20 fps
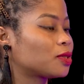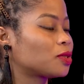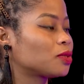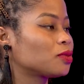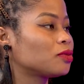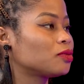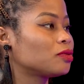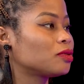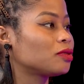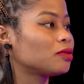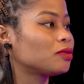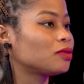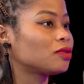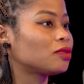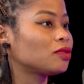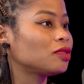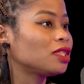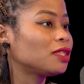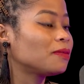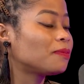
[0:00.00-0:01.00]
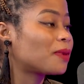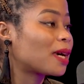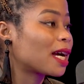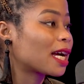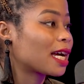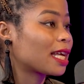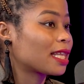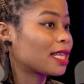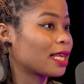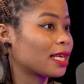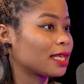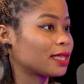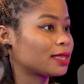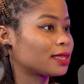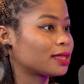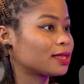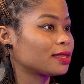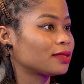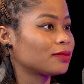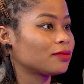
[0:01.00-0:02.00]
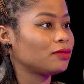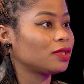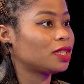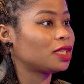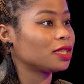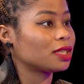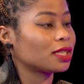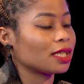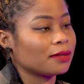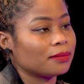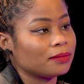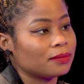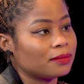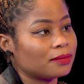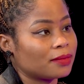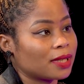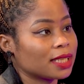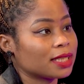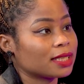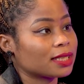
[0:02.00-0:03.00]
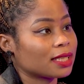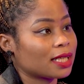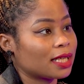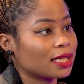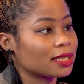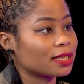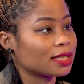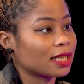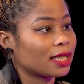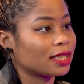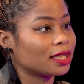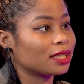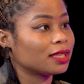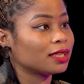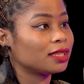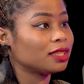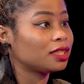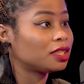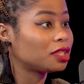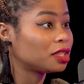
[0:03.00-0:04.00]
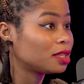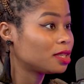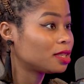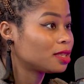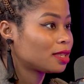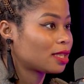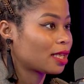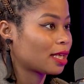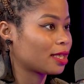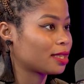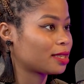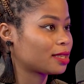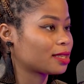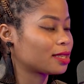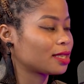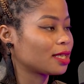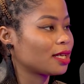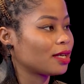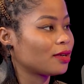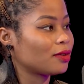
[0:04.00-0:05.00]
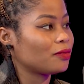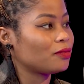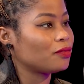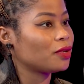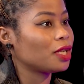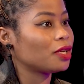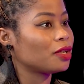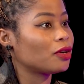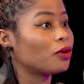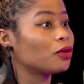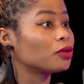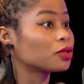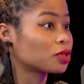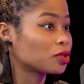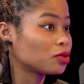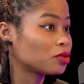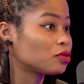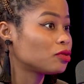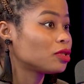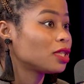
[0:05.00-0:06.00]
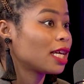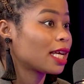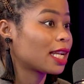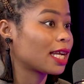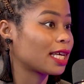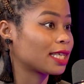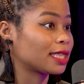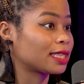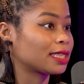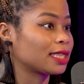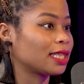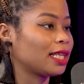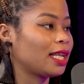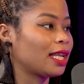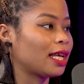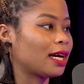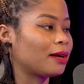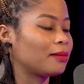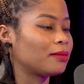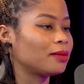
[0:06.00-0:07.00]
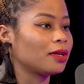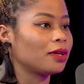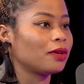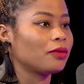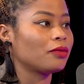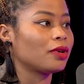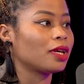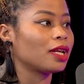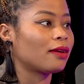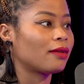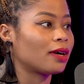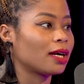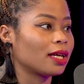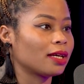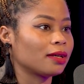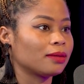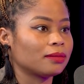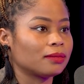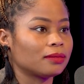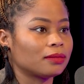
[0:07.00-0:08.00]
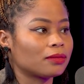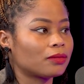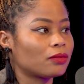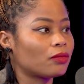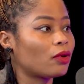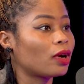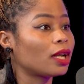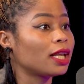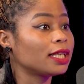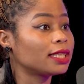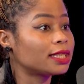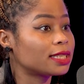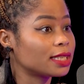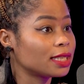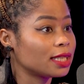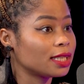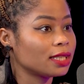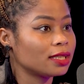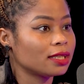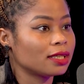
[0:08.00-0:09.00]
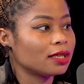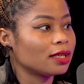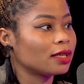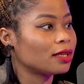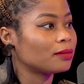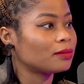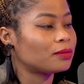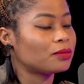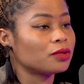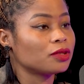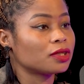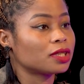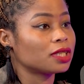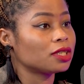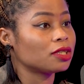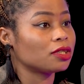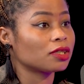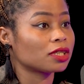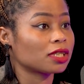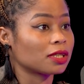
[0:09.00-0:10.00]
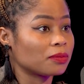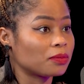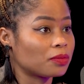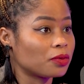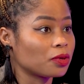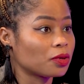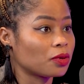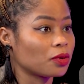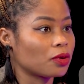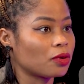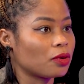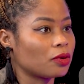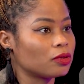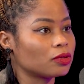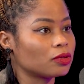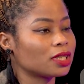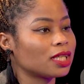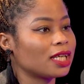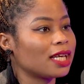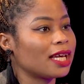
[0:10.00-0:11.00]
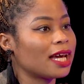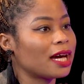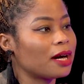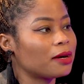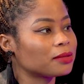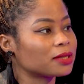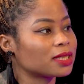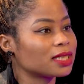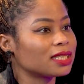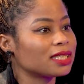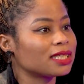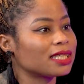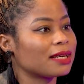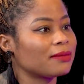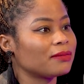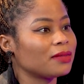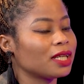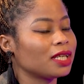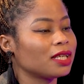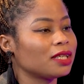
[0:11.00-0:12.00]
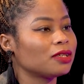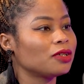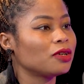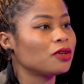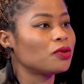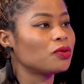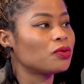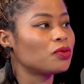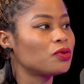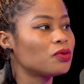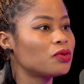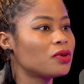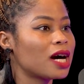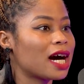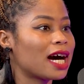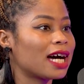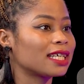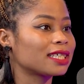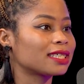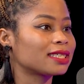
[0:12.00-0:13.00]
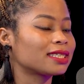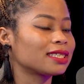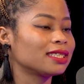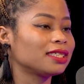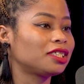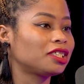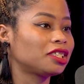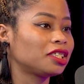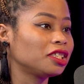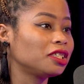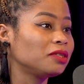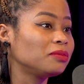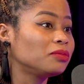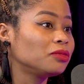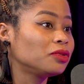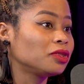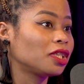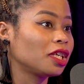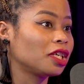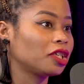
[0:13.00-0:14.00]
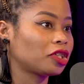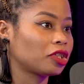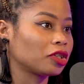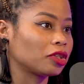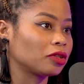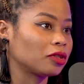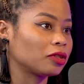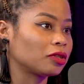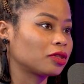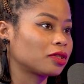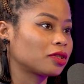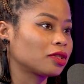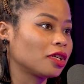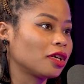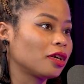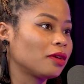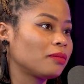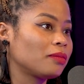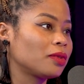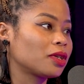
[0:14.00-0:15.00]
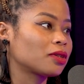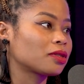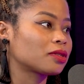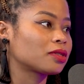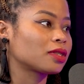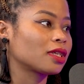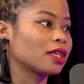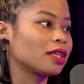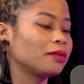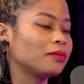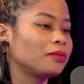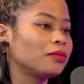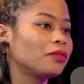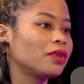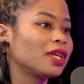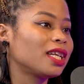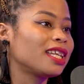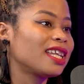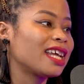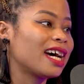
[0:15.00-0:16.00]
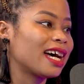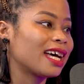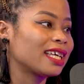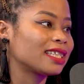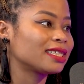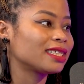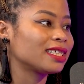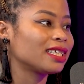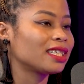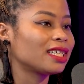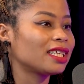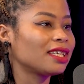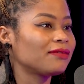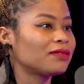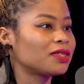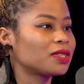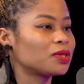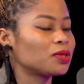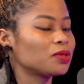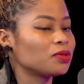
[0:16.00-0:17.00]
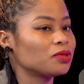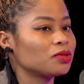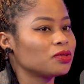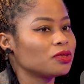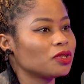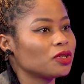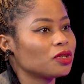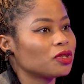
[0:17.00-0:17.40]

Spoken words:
so doing the BRCA test, which is breast cancer gene test, we also do that at SYNLAB with our quality procedures and protocols. It helps in determining who has the gene mutations, because with that it gives you